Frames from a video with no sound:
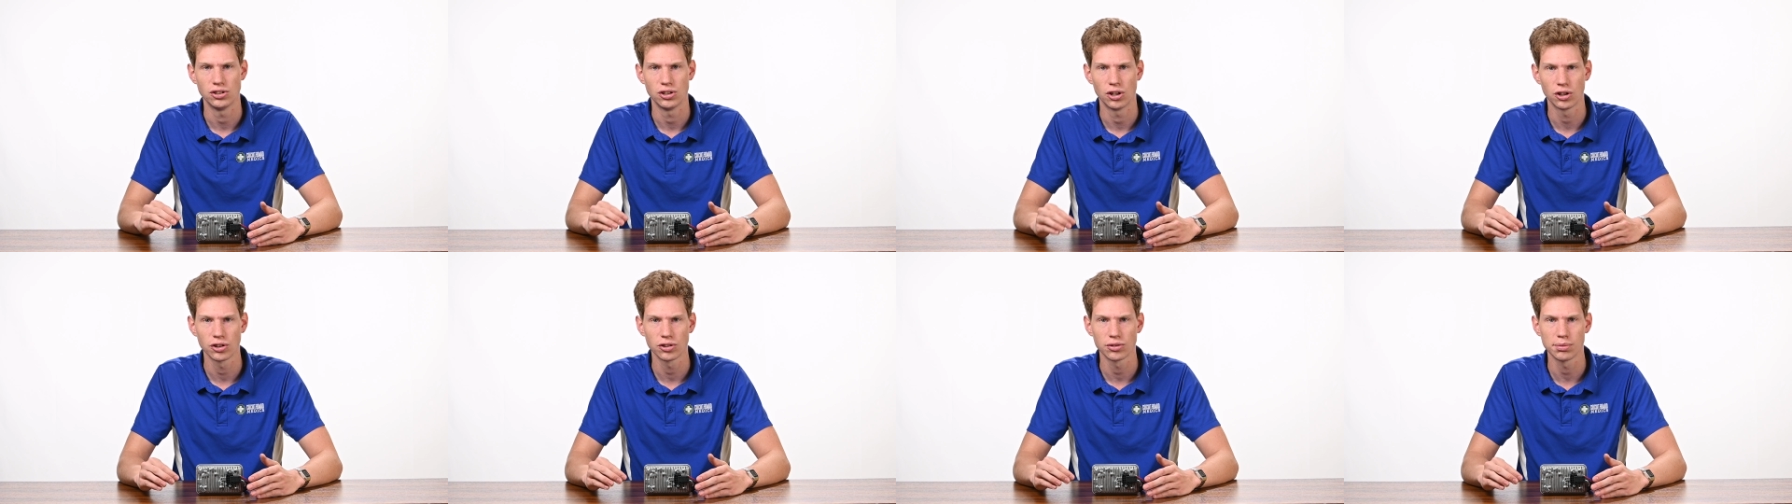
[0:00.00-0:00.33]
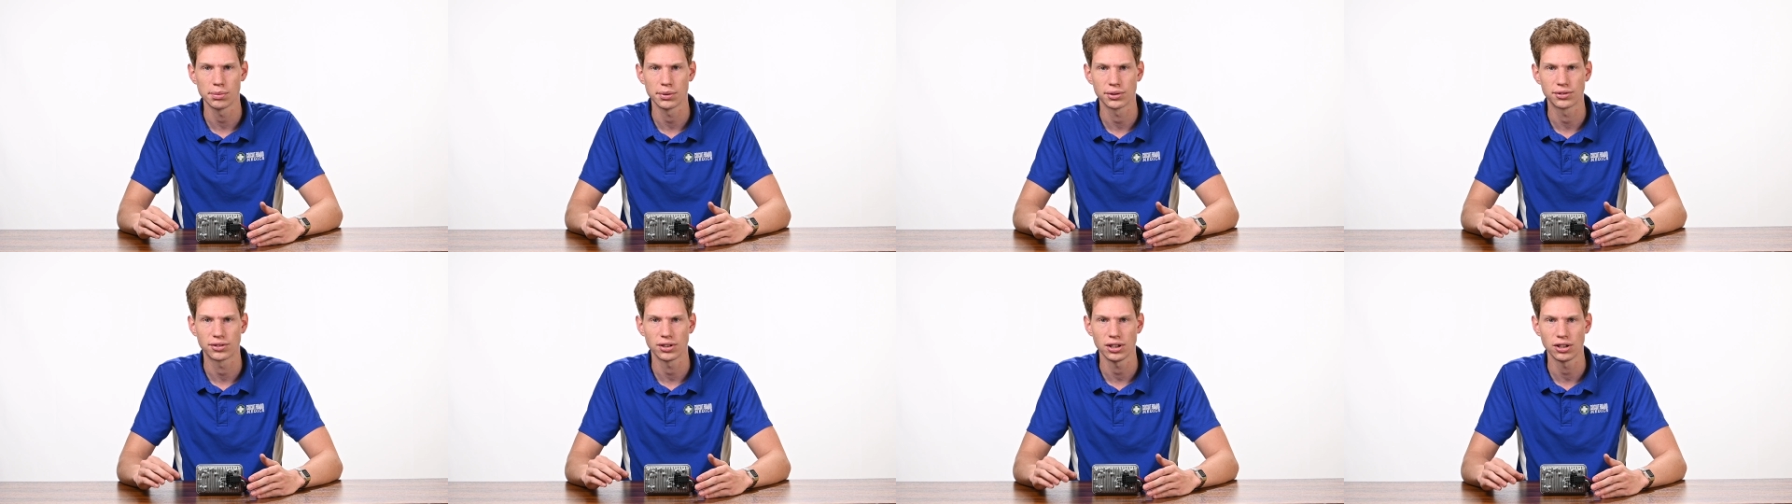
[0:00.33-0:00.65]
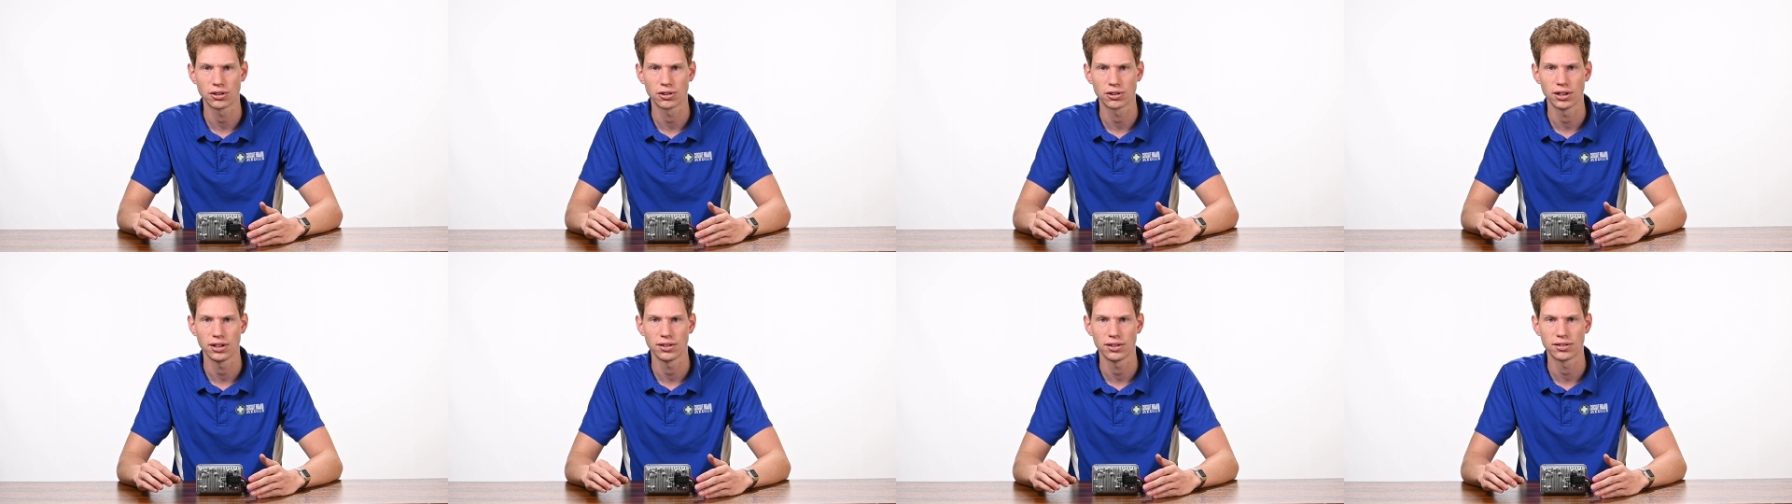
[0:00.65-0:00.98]
noticeable
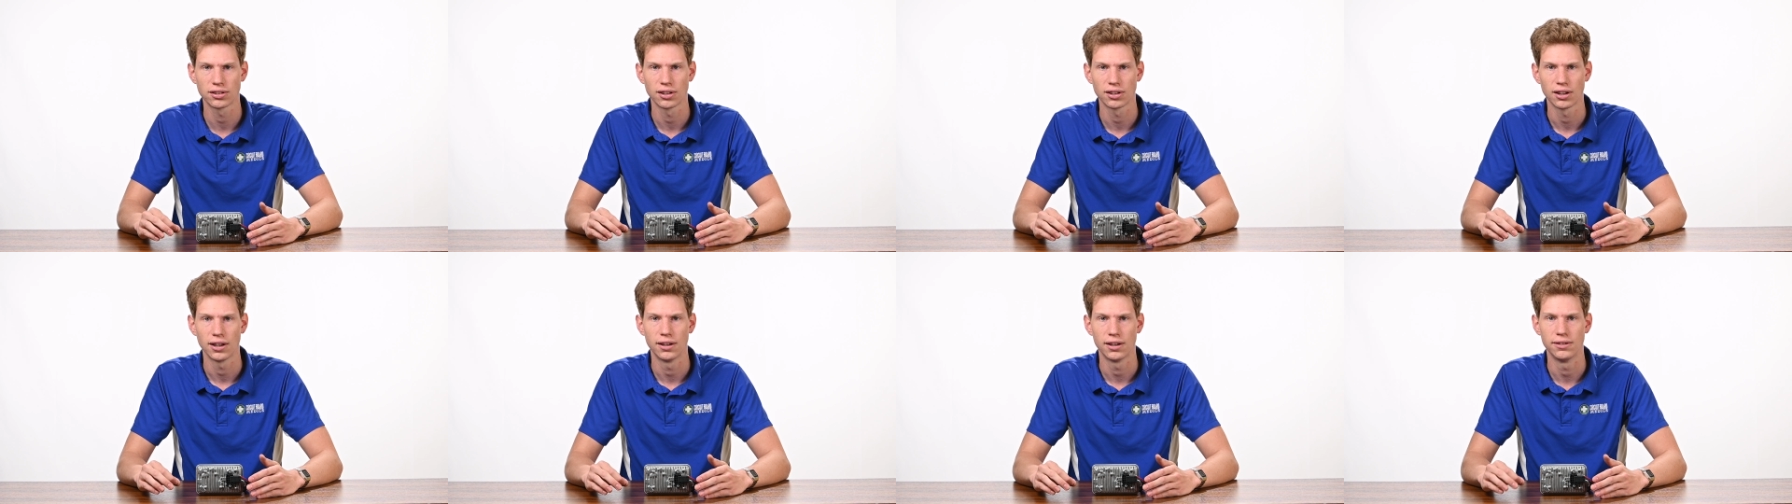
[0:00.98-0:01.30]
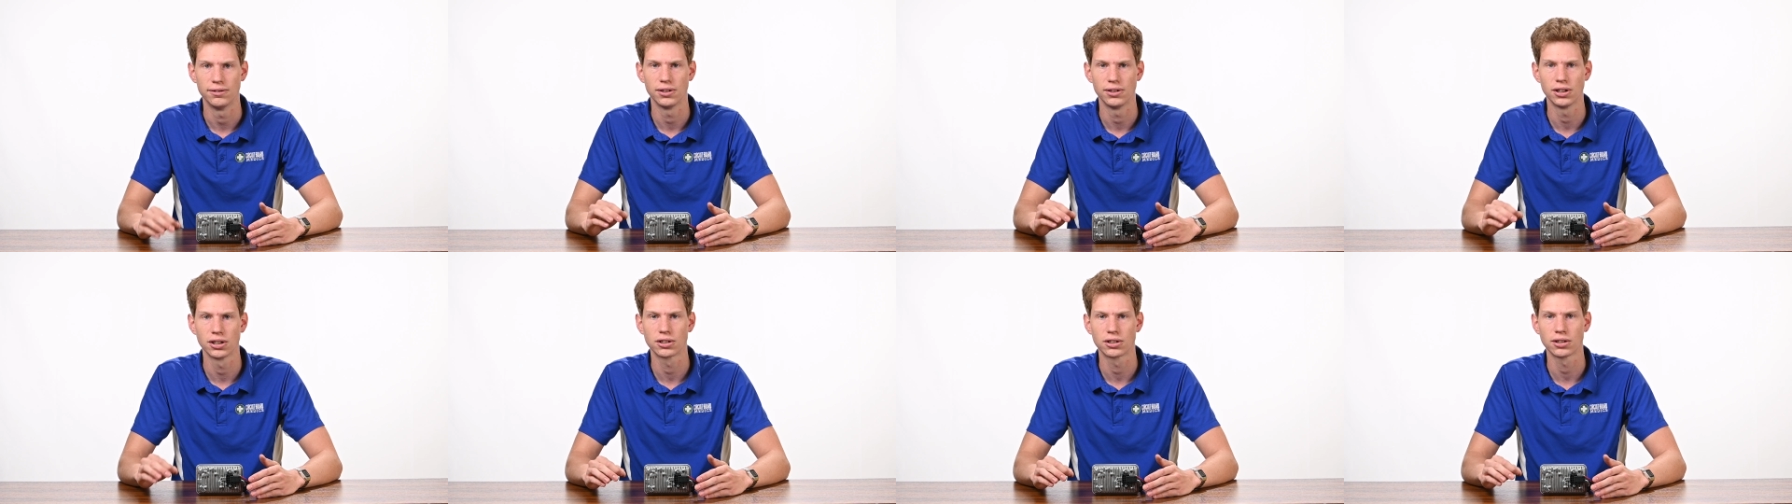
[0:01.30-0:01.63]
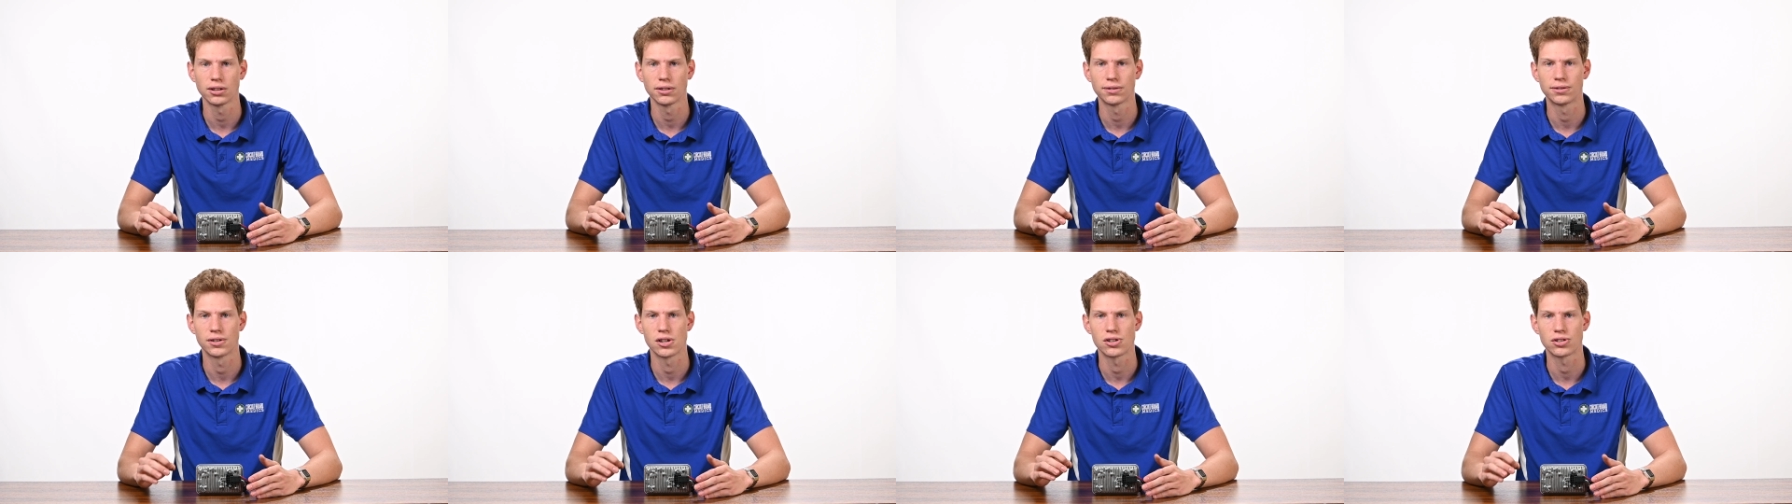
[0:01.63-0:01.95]
decrease in vehicle
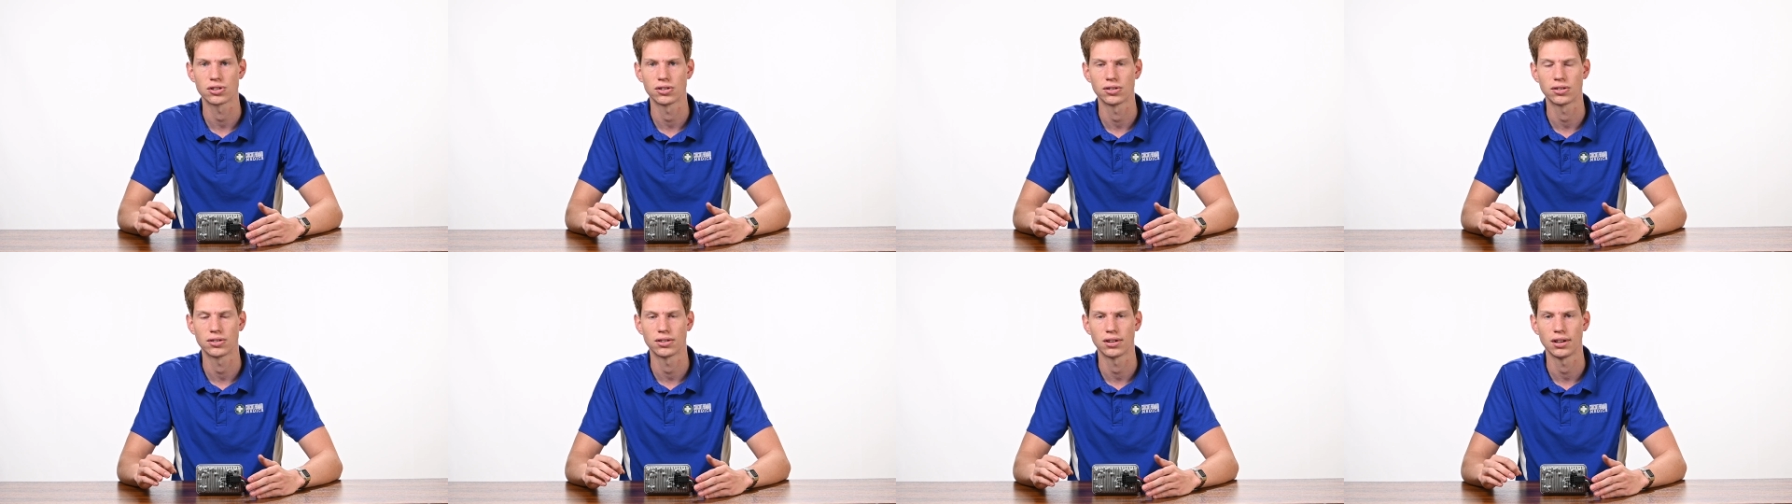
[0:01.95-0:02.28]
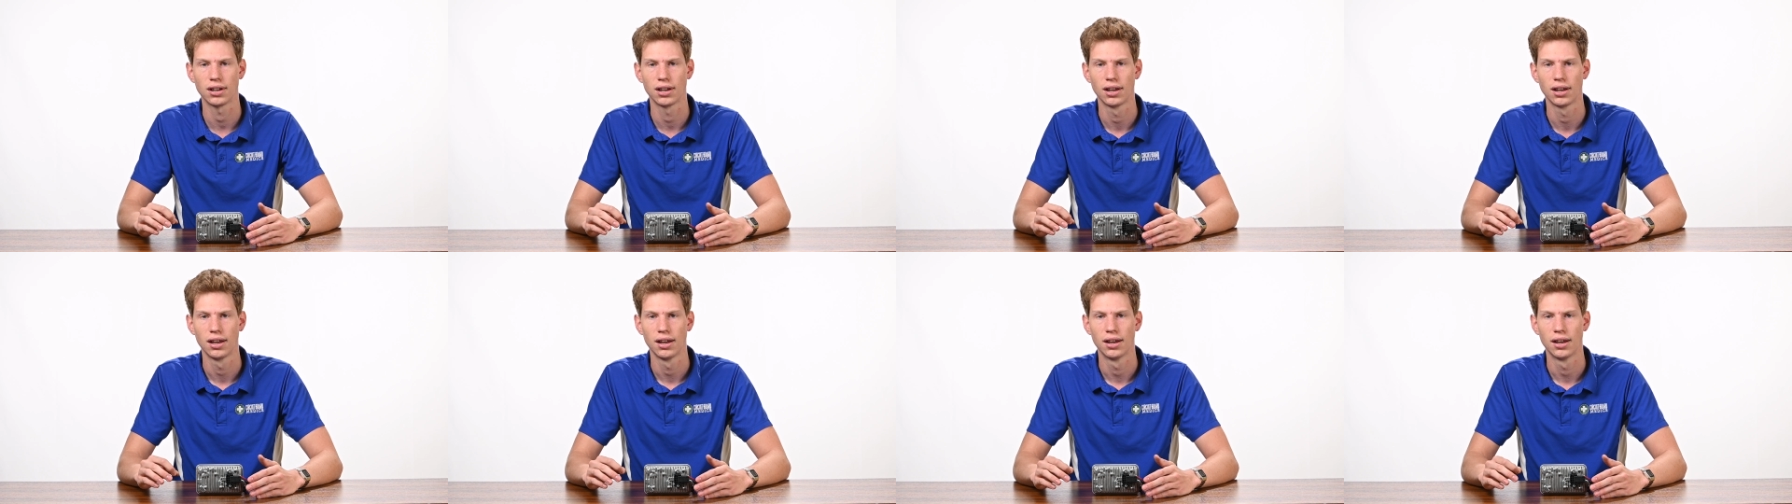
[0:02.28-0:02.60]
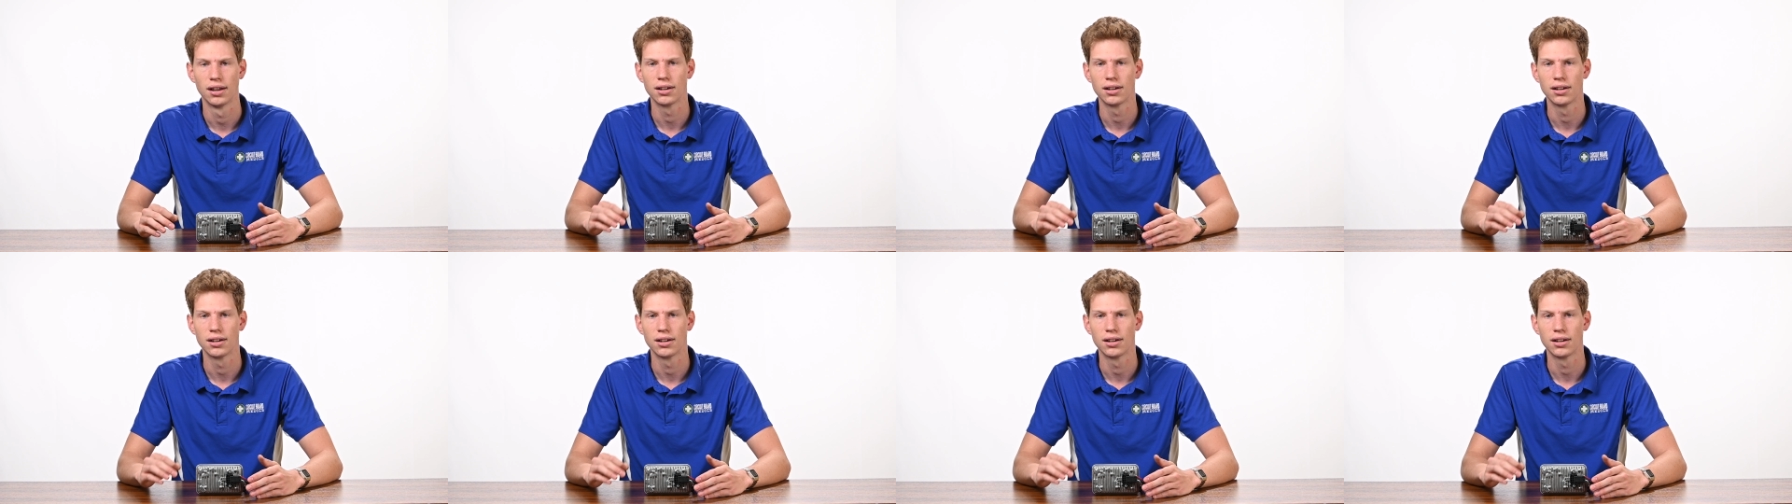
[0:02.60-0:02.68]
efficiency,